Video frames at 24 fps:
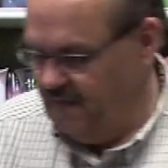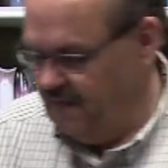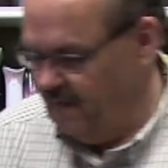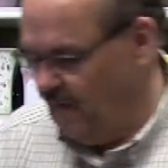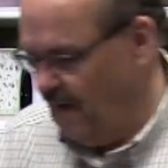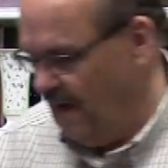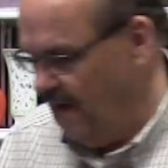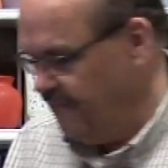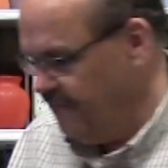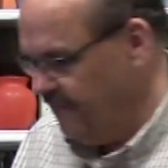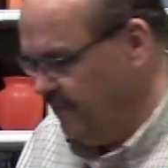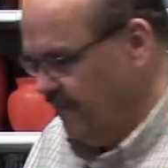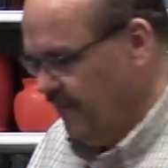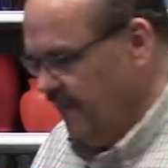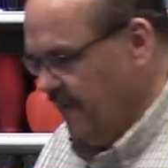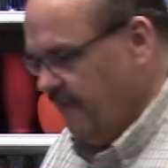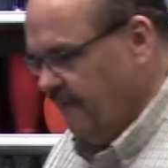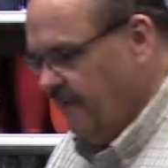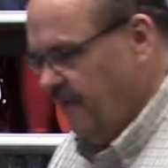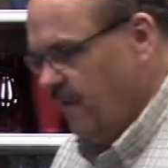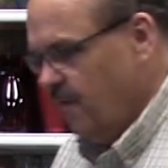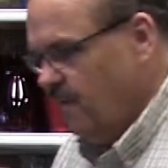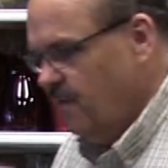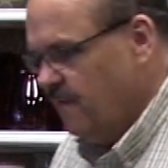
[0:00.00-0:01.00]
So after
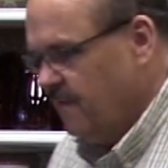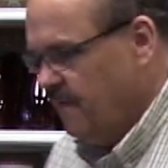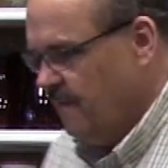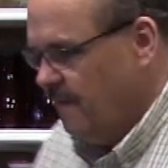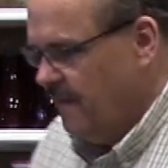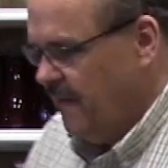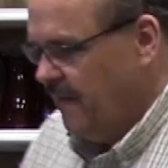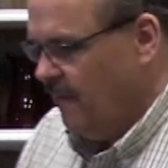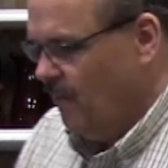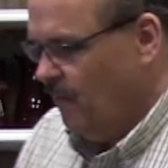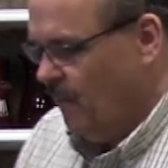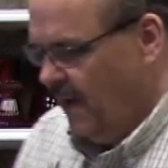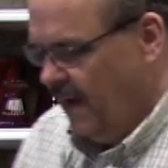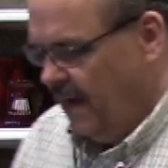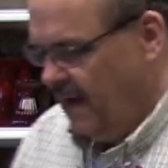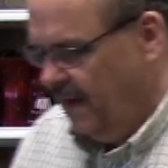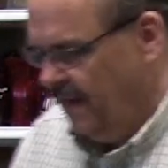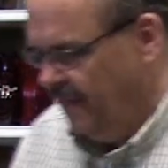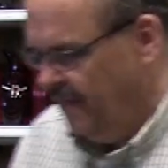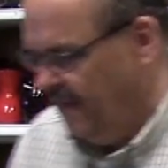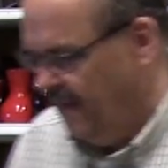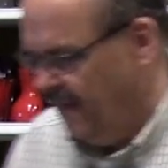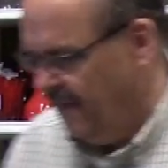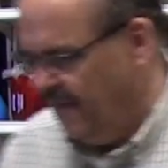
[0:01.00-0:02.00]
they've used them in the
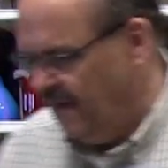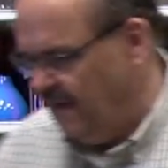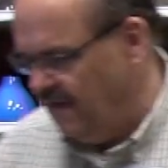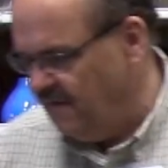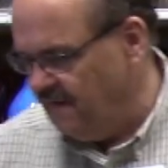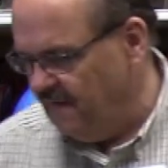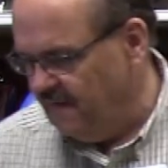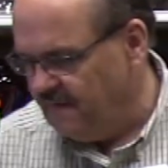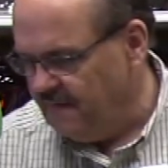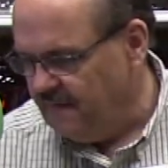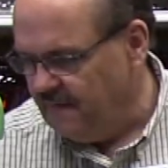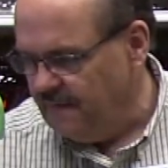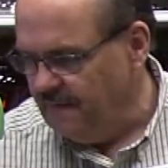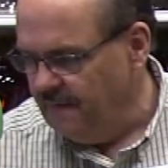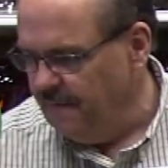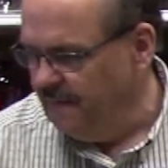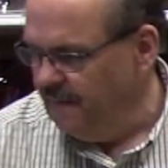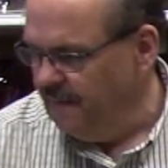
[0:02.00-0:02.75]
wedding, then they just